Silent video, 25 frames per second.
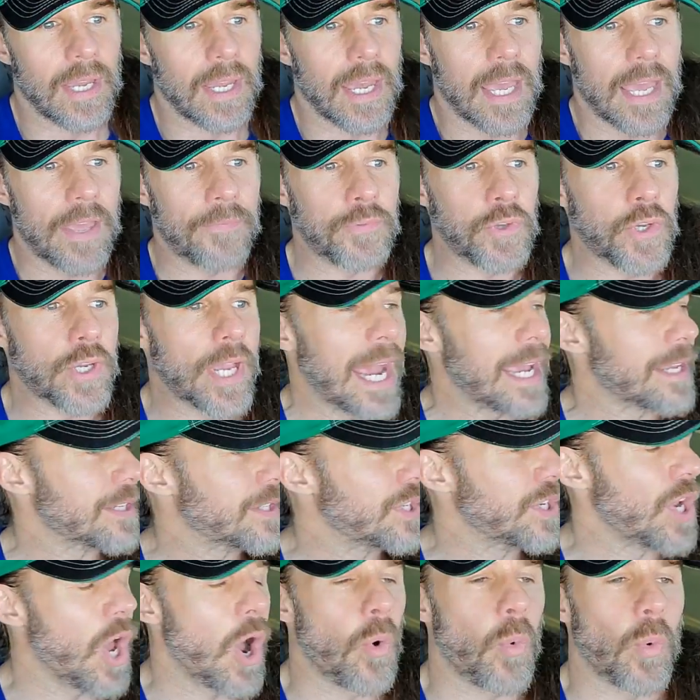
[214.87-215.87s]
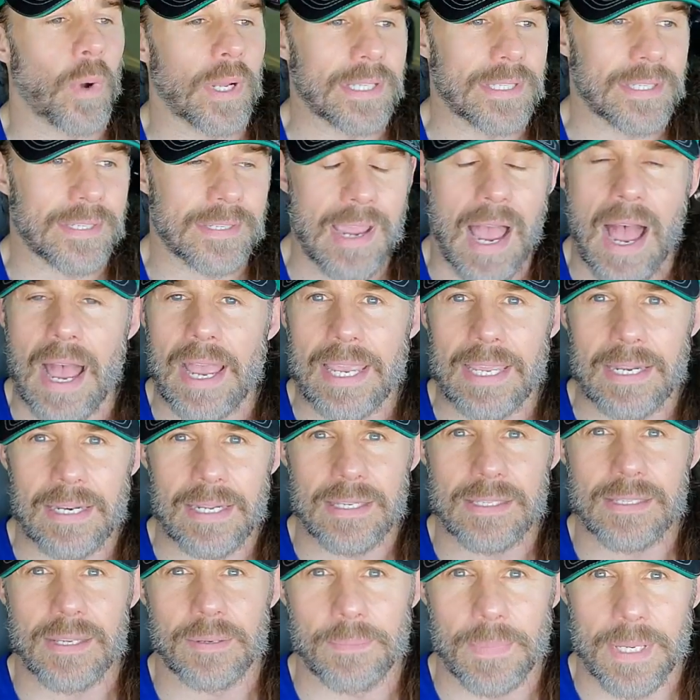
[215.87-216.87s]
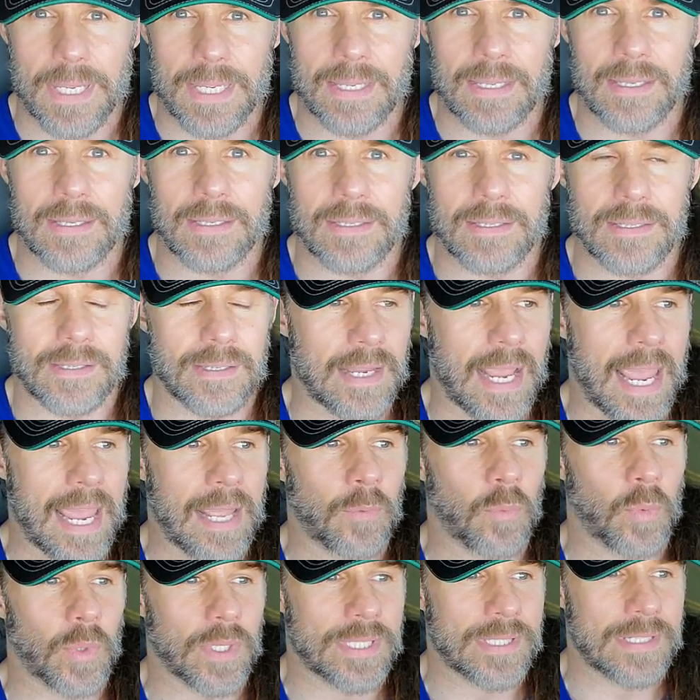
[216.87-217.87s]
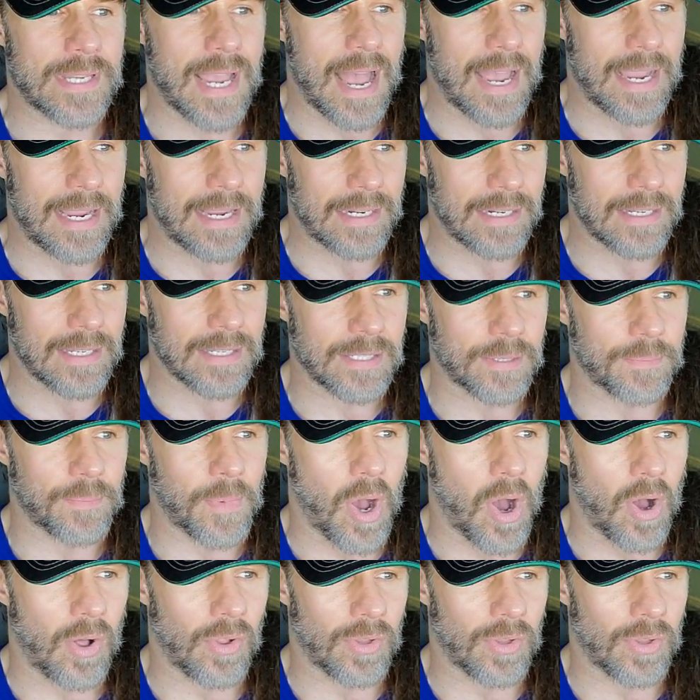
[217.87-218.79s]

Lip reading: If you guys know what Zionism is and what Zionism